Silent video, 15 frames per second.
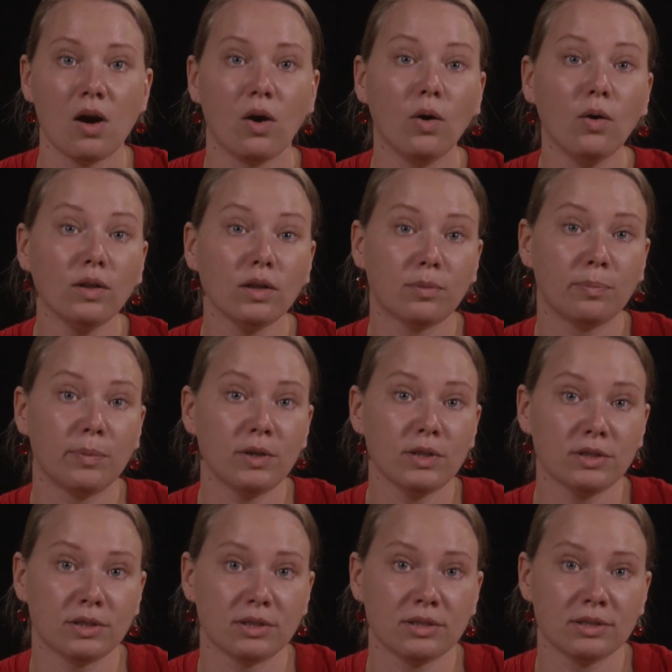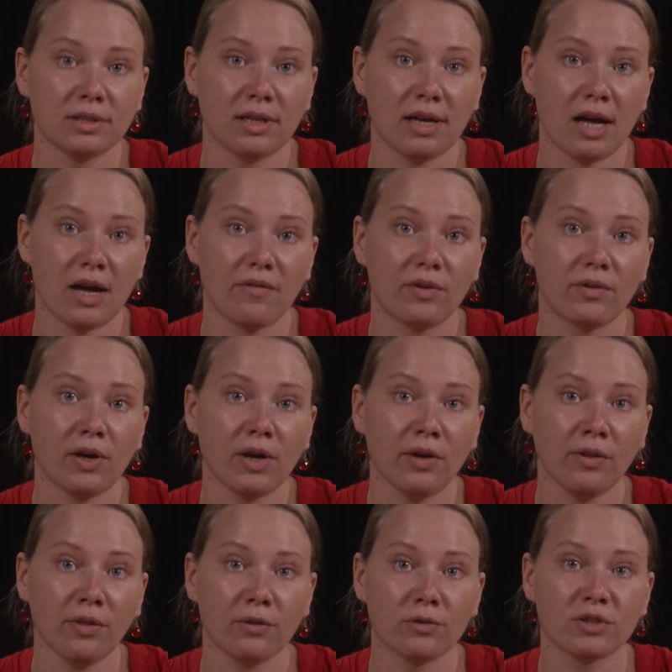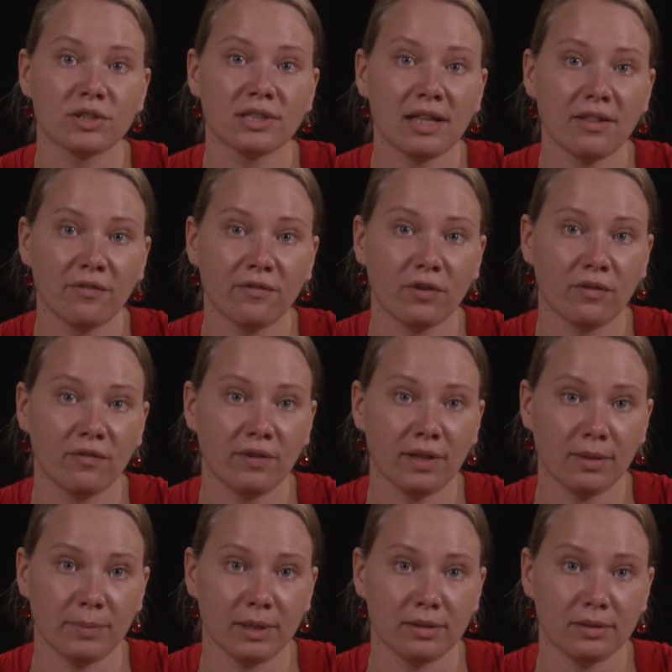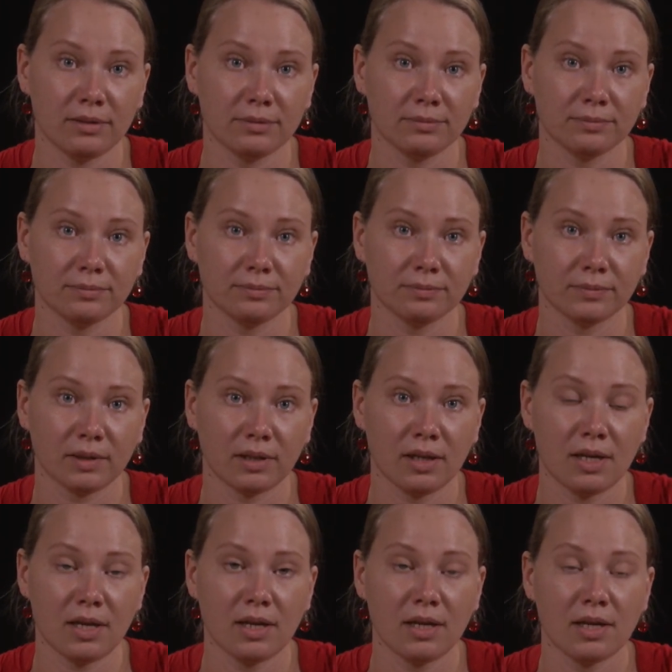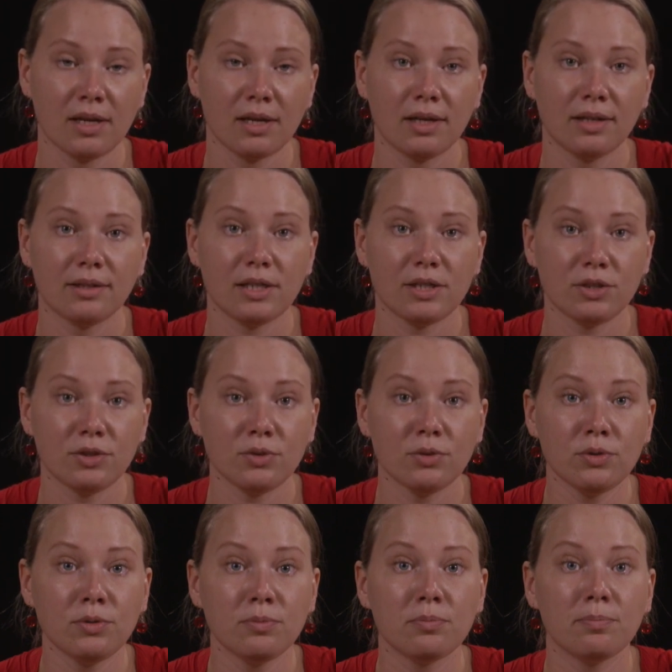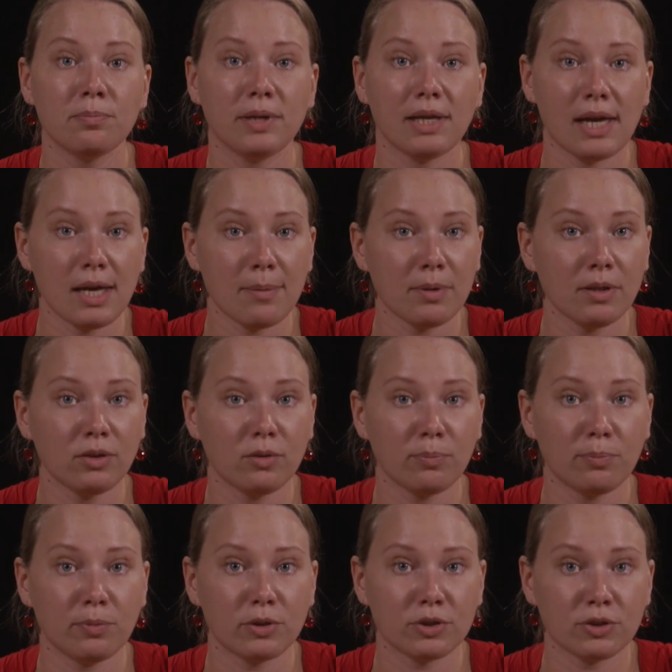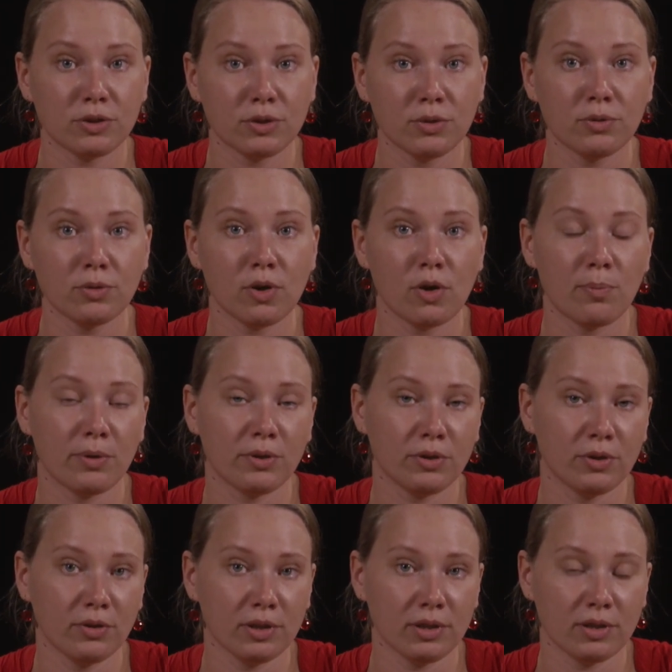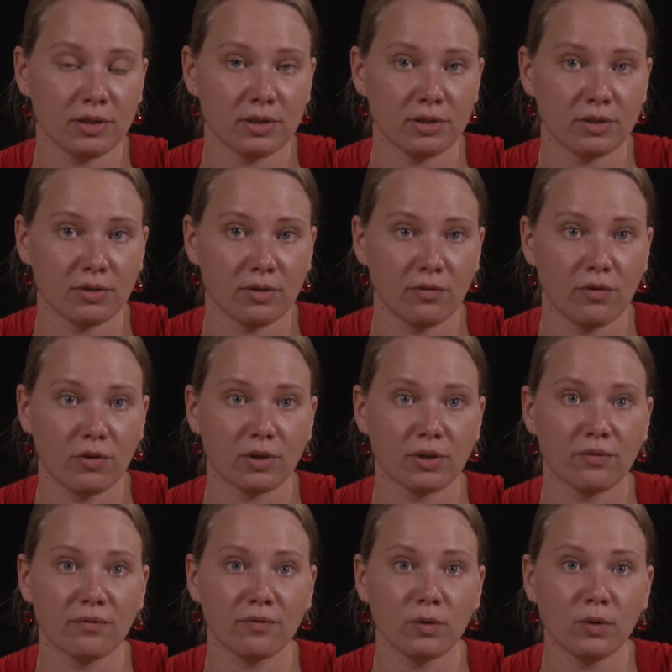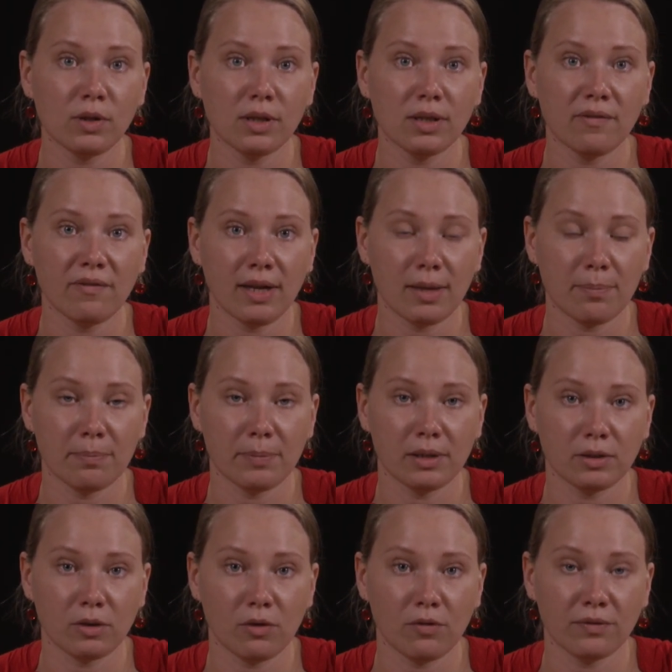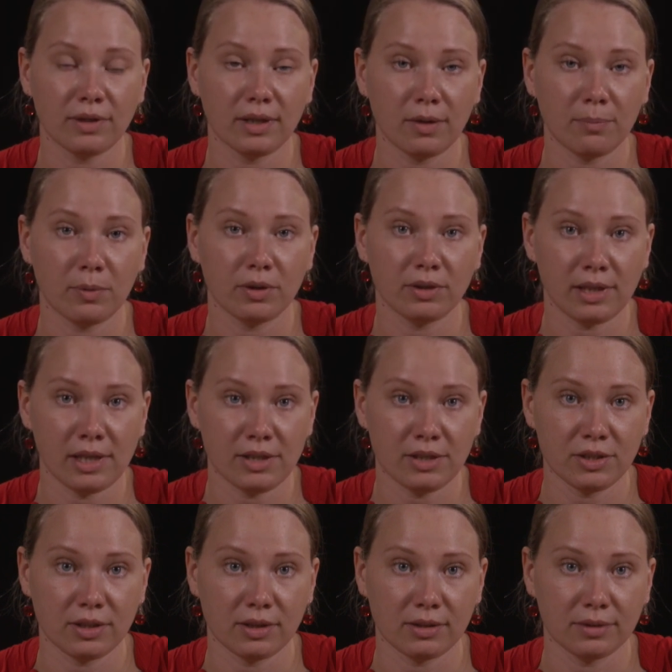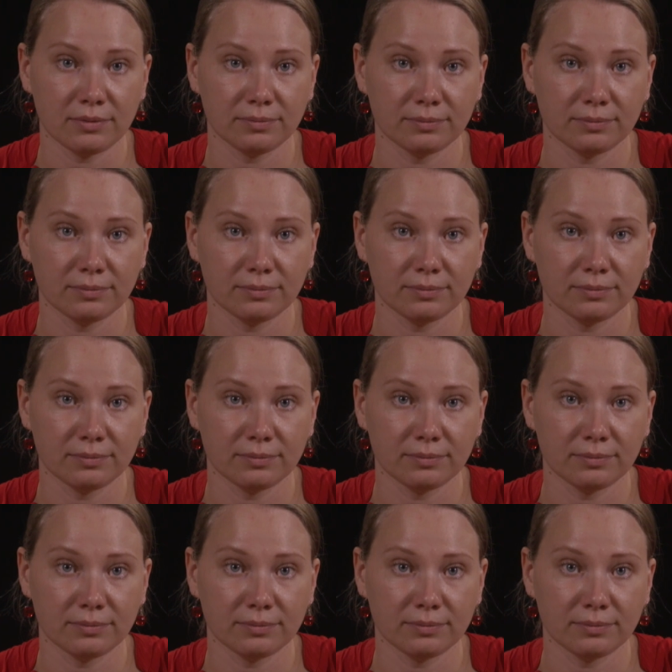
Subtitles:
Older persons have a right to self-fulfillment. They should be able to pursue opportunities for the full development of their potential